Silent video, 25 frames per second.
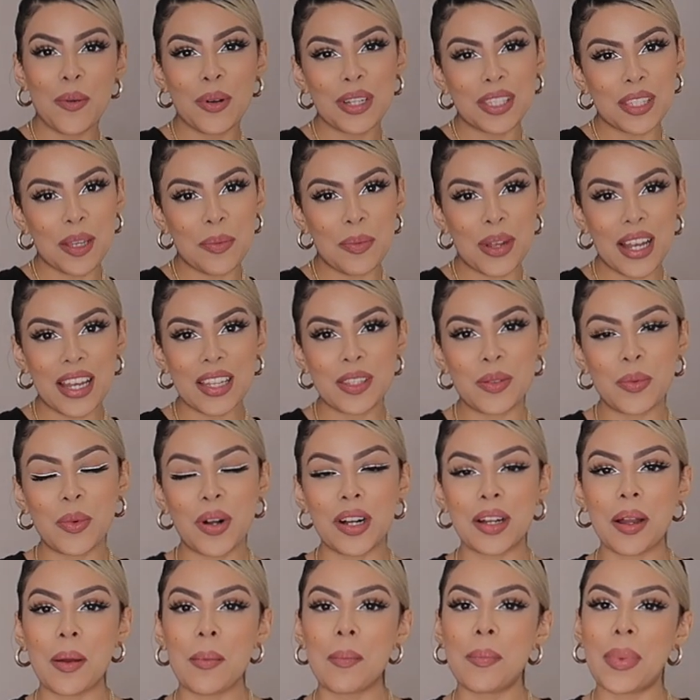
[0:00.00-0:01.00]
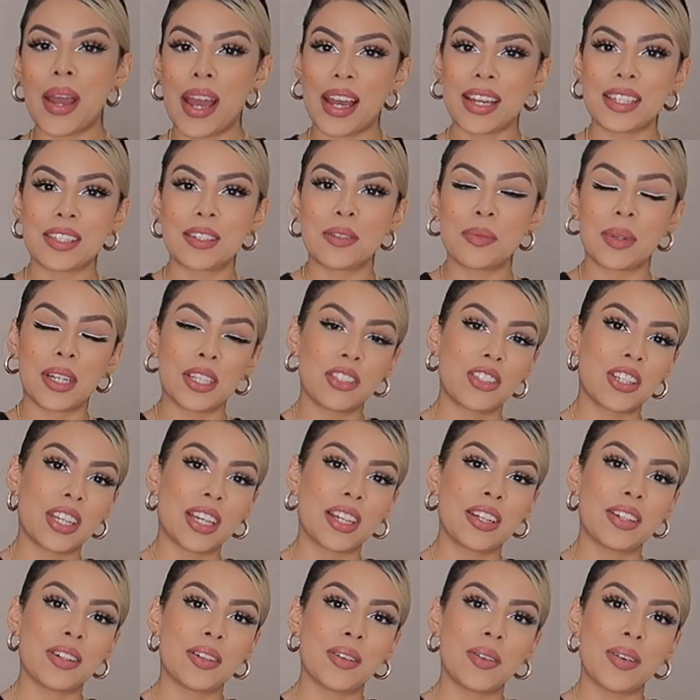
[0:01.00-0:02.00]
What's up guys, welcome back to my
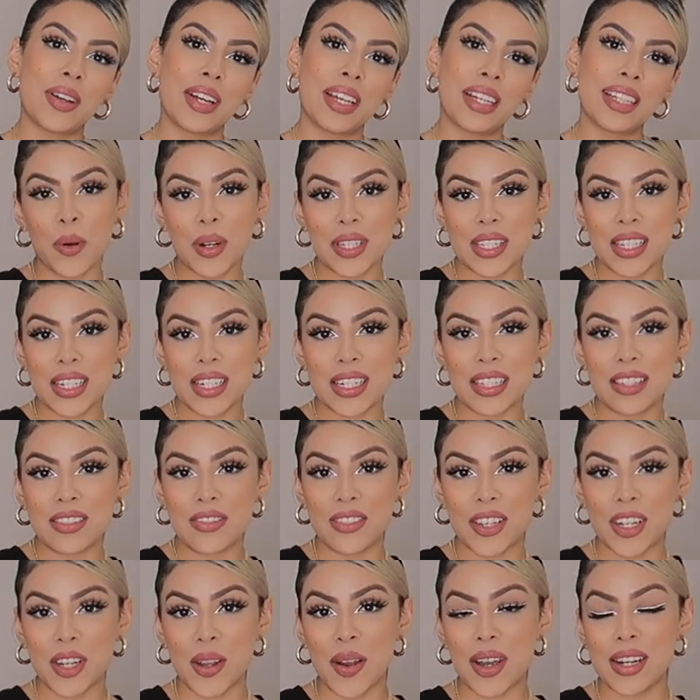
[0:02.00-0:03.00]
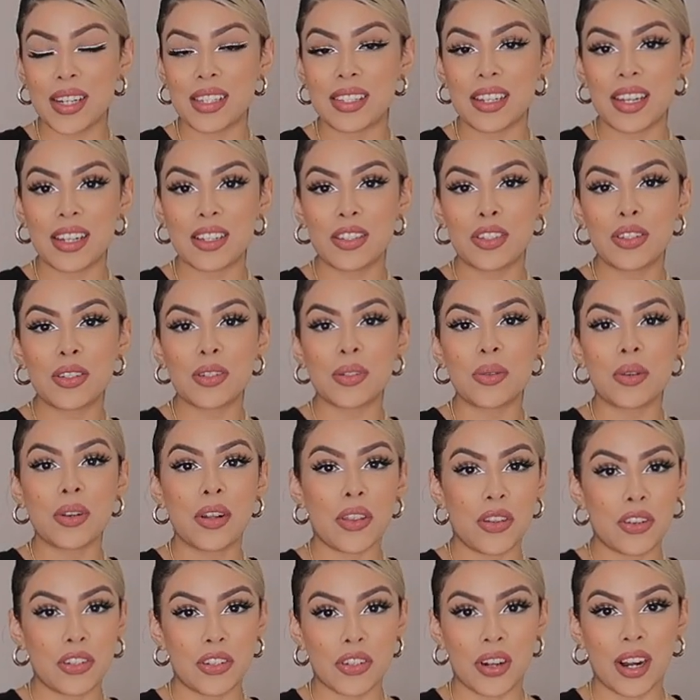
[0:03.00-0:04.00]
channel. For today's video I decided to do
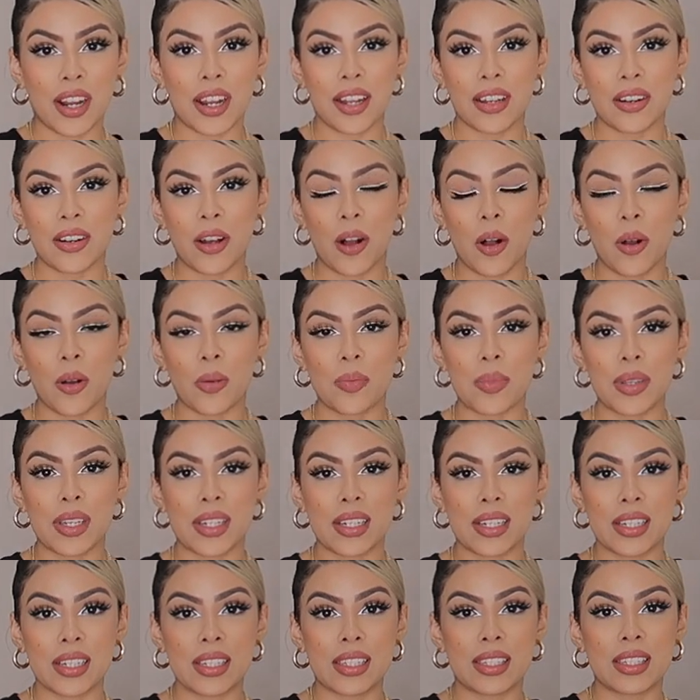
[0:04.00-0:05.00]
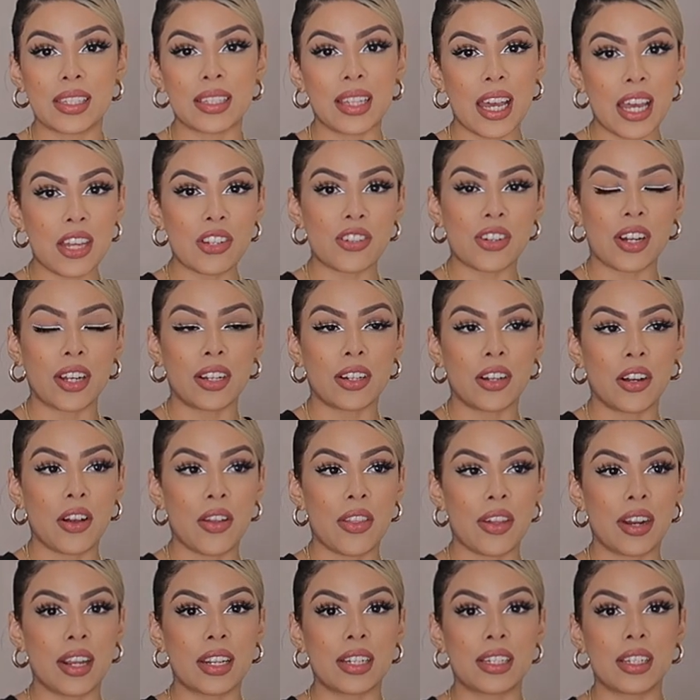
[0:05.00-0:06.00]
another try on haul because the last try on
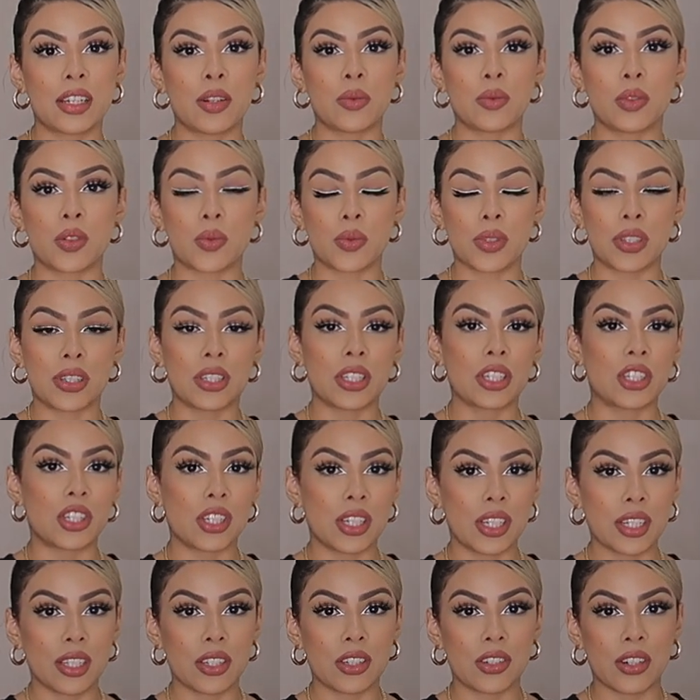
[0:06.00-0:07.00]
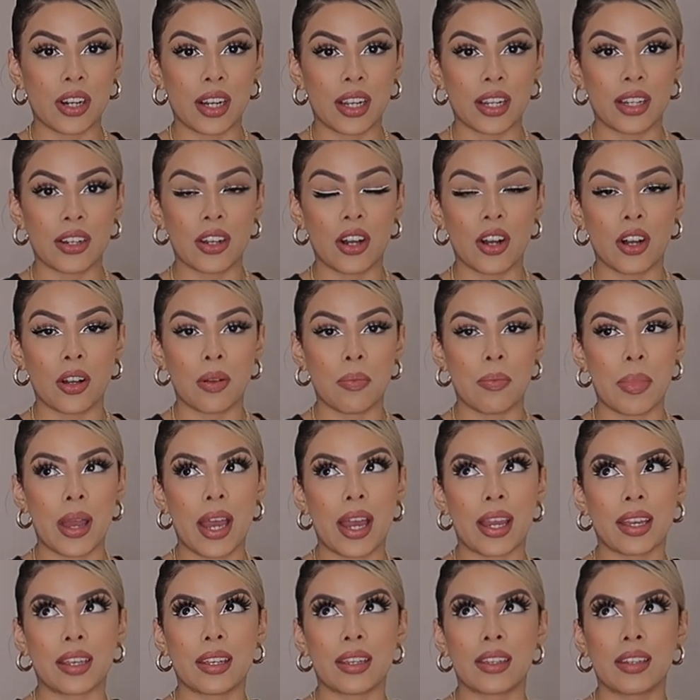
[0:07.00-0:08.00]
haul that I did, which was the Shein try on haul
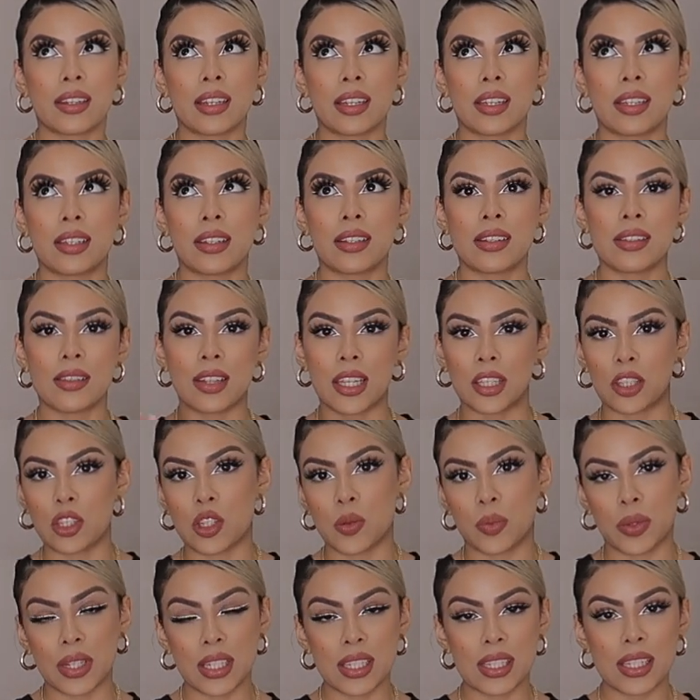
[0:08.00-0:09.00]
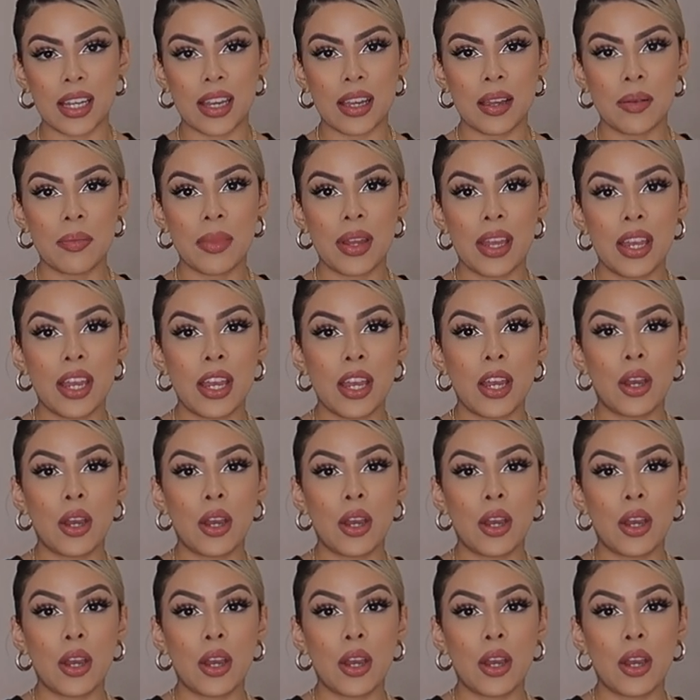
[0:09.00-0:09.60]
back in like the springtime,